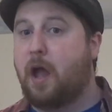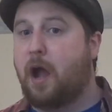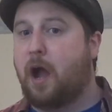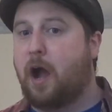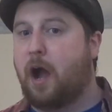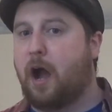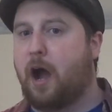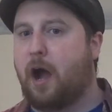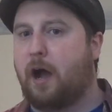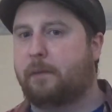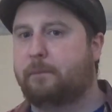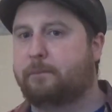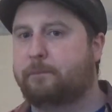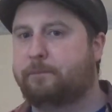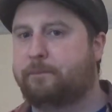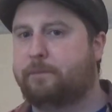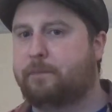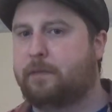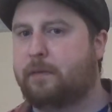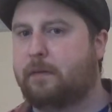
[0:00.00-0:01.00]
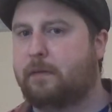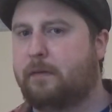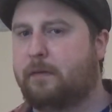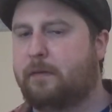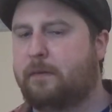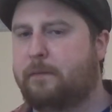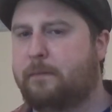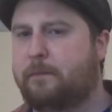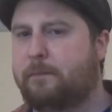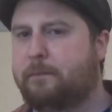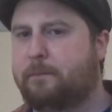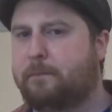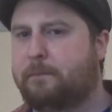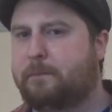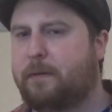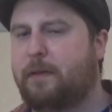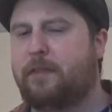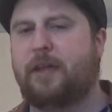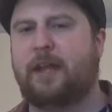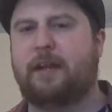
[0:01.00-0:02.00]

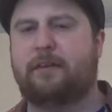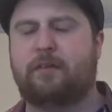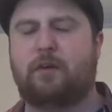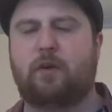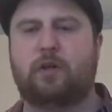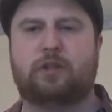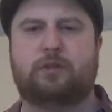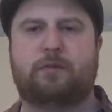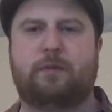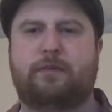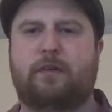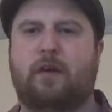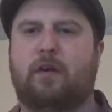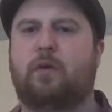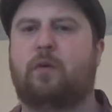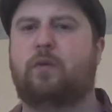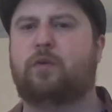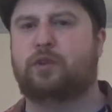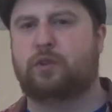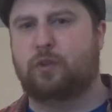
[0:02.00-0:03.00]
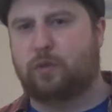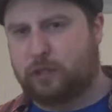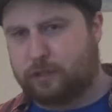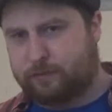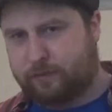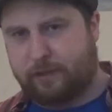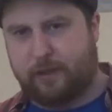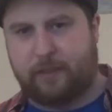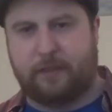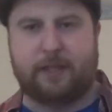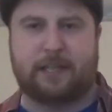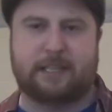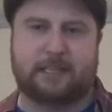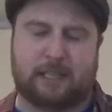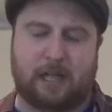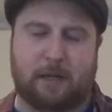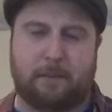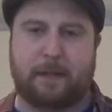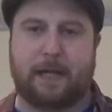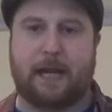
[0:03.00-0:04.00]
But then, of course, we've got all sorts of other things
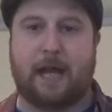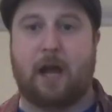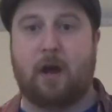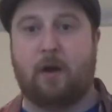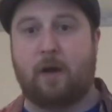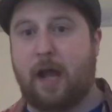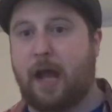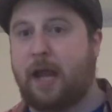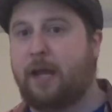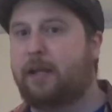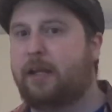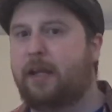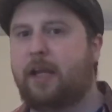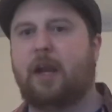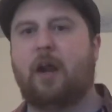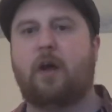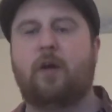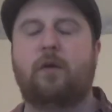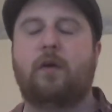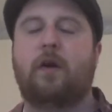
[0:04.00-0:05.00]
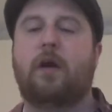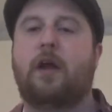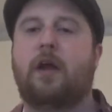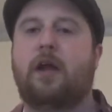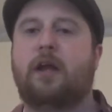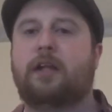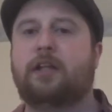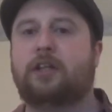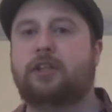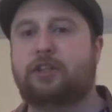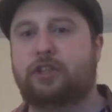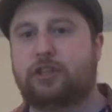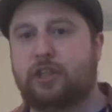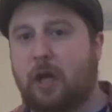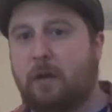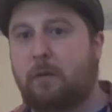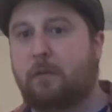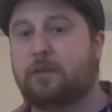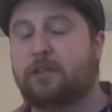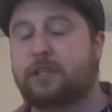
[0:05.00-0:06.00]
coming out, and, you know,
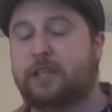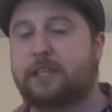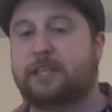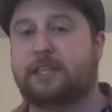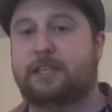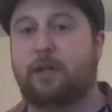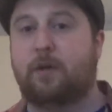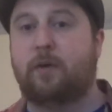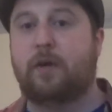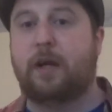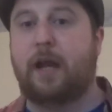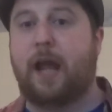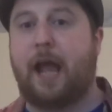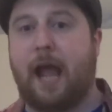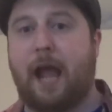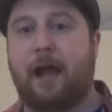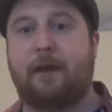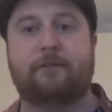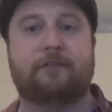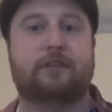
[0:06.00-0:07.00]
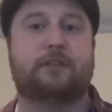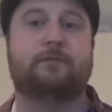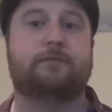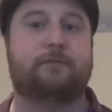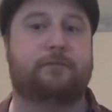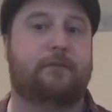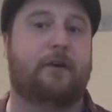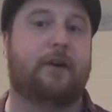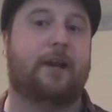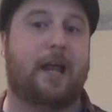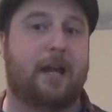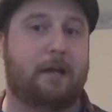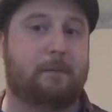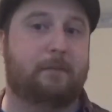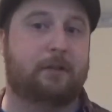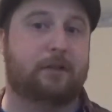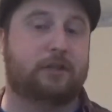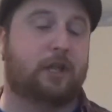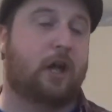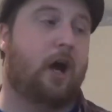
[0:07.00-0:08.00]
Star Wars is still going to have some fun
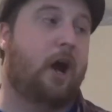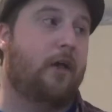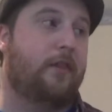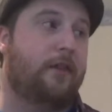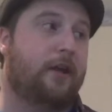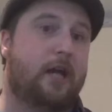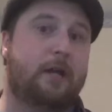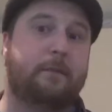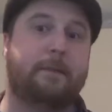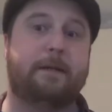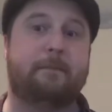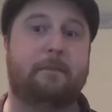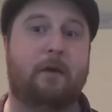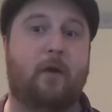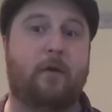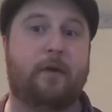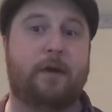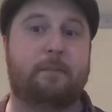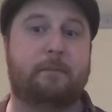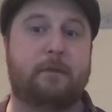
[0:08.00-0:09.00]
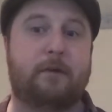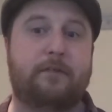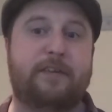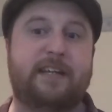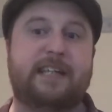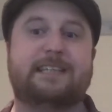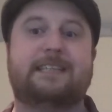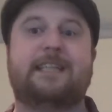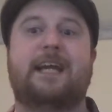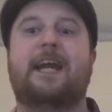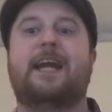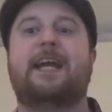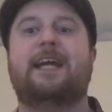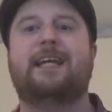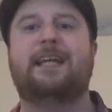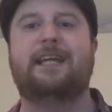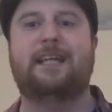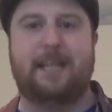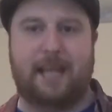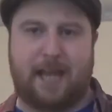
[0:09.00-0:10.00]
elements. Are there going to be boring movies?
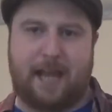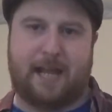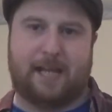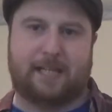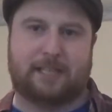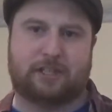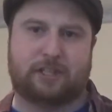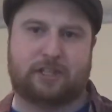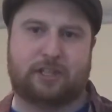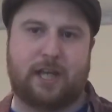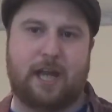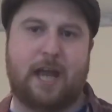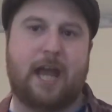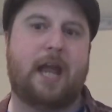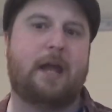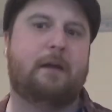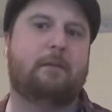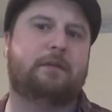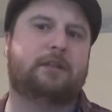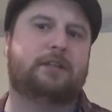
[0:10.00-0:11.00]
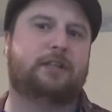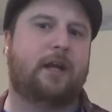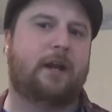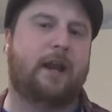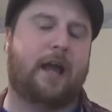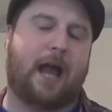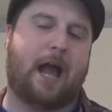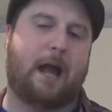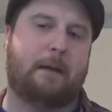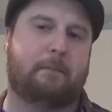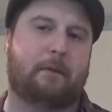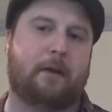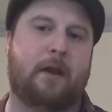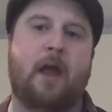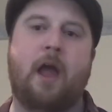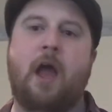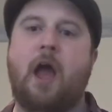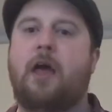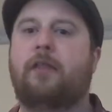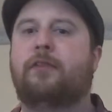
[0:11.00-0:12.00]
Yes. It was going to happen.
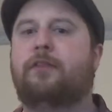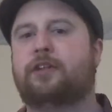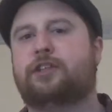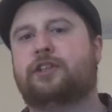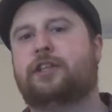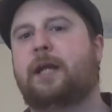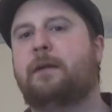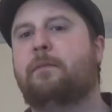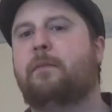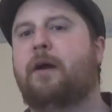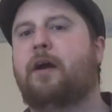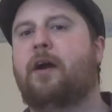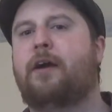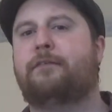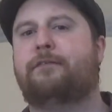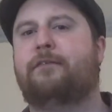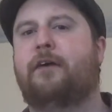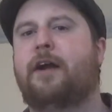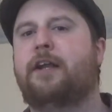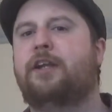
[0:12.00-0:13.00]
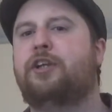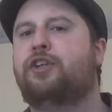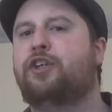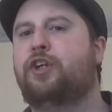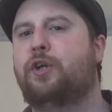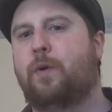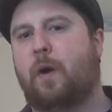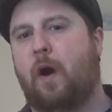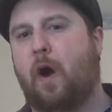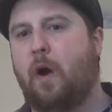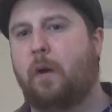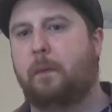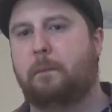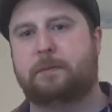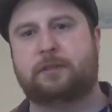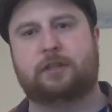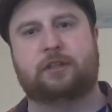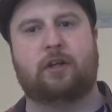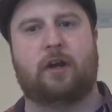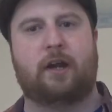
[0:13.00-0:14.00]
The same way I find New
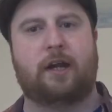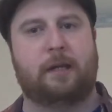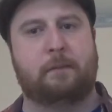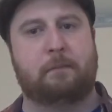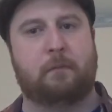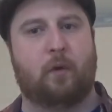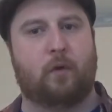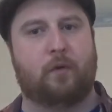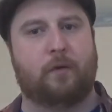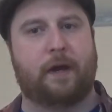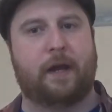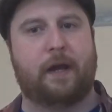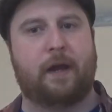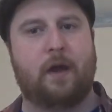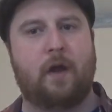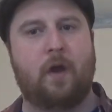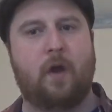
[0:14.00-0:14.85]
Hope slightly boring.